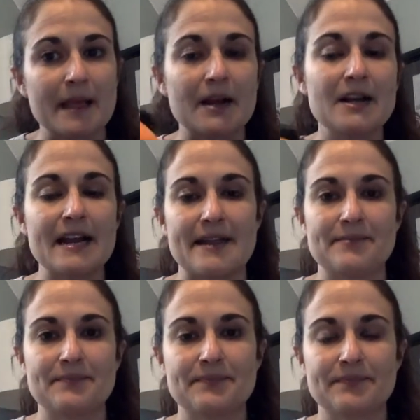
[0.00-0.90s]
All right,
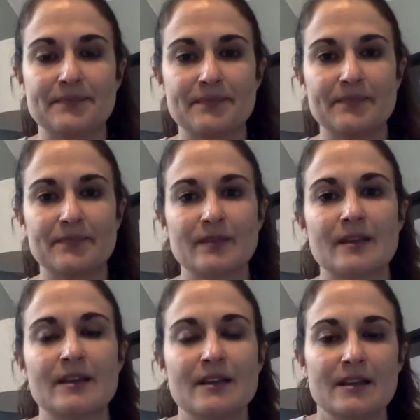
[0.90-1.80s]

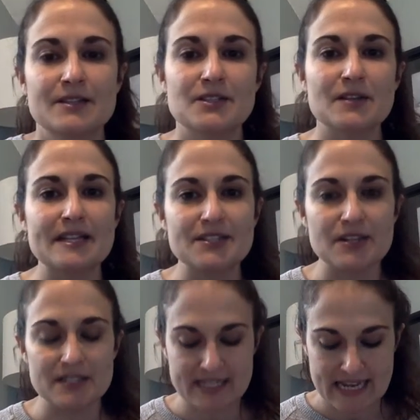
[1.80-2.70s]
so let's
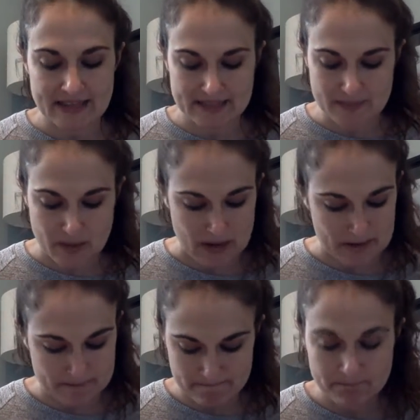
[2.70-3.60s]
start to take this apart.
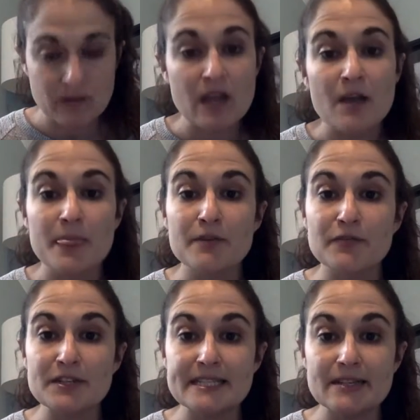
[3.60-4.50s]
The
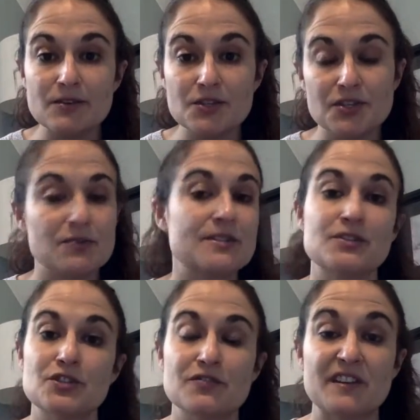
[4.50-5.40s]
first thing you should do is you
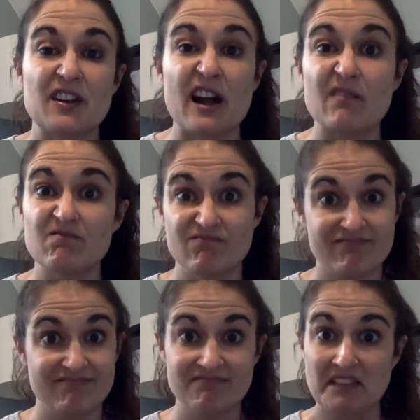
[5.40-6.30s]
should figure out,
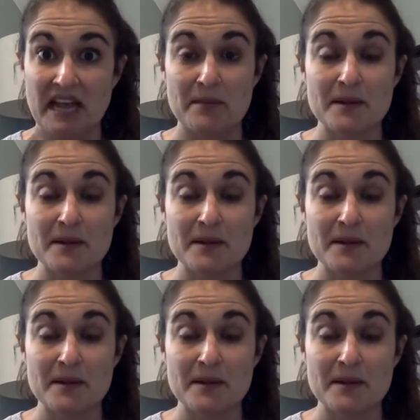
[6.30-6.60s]
how